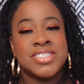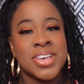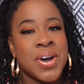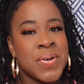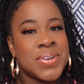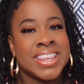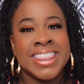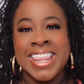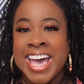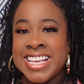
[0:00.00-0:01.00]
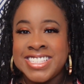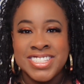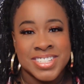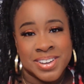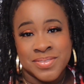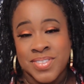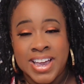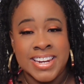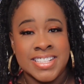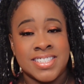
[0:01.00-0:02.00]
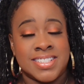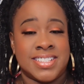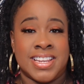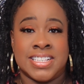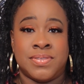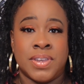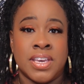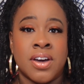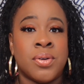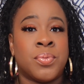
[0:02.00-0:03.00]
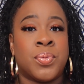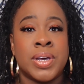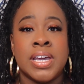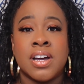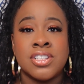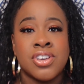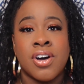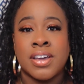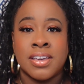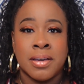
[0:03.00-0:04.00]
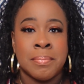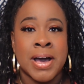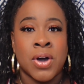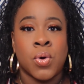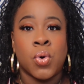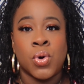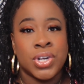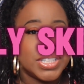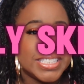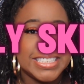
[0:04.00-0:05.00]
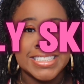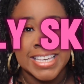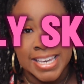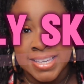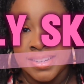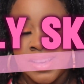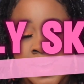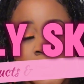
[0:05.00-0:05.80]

So let's jump right into today's video. We are talking about oily skin.